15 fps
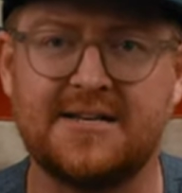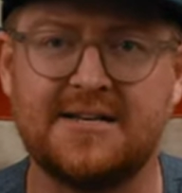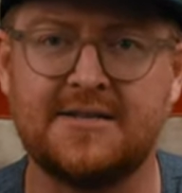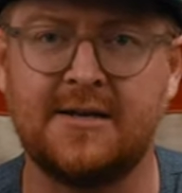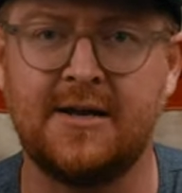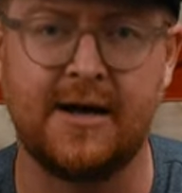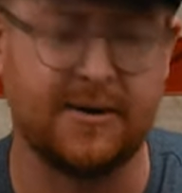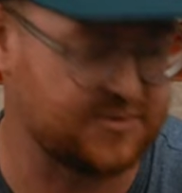
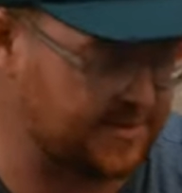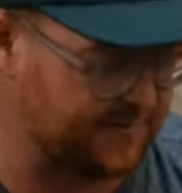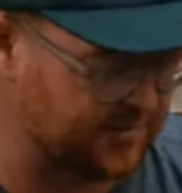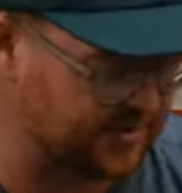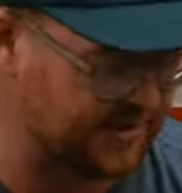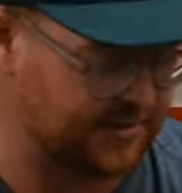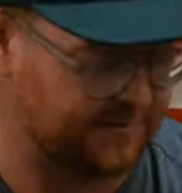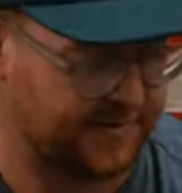season, I was able
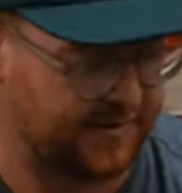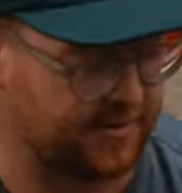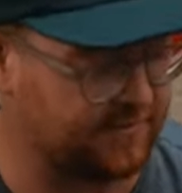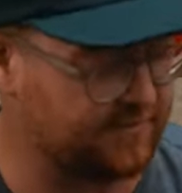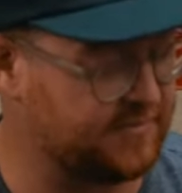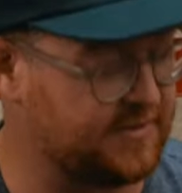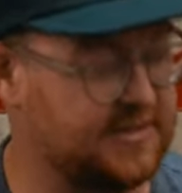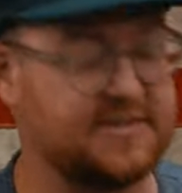to get a pair
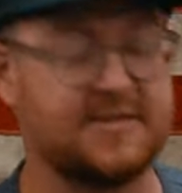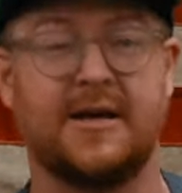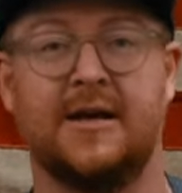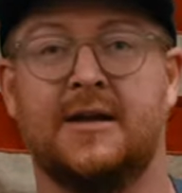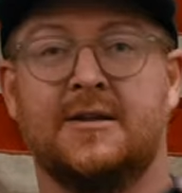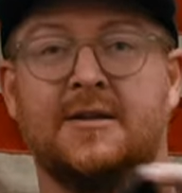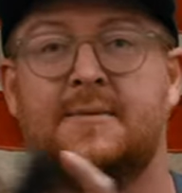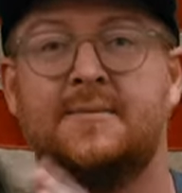of these kind
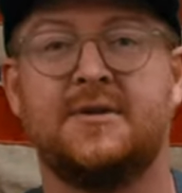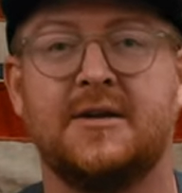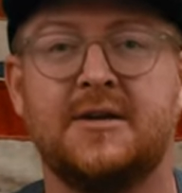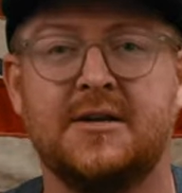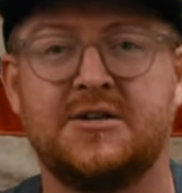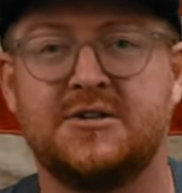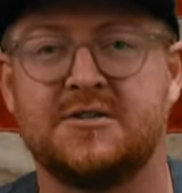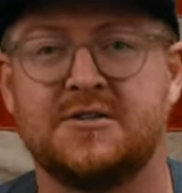of limited
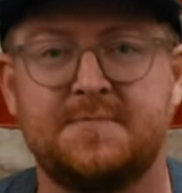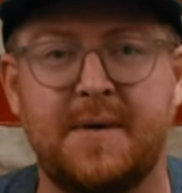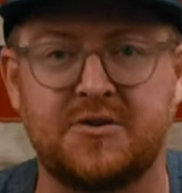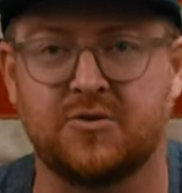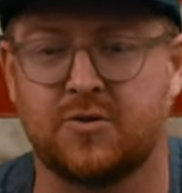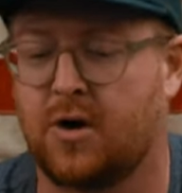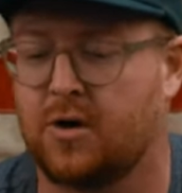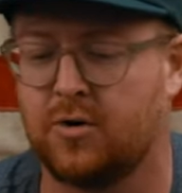edition
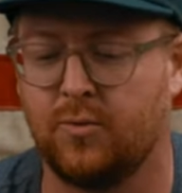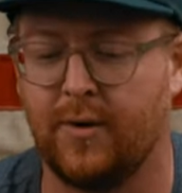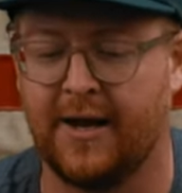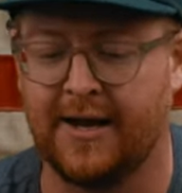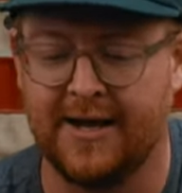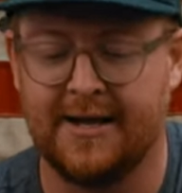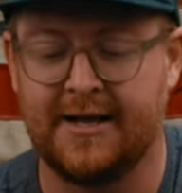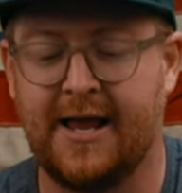special
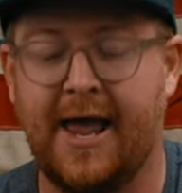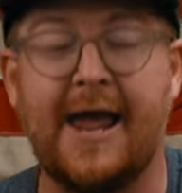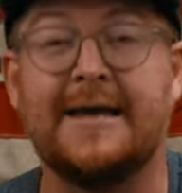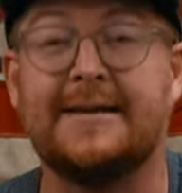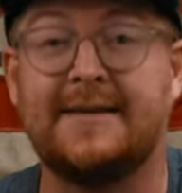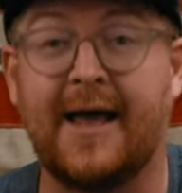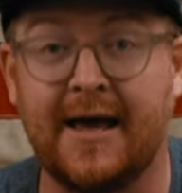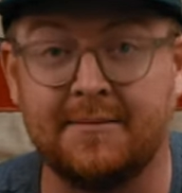colorway
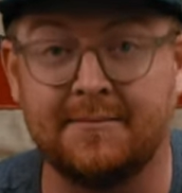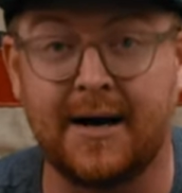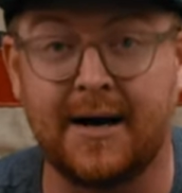A-10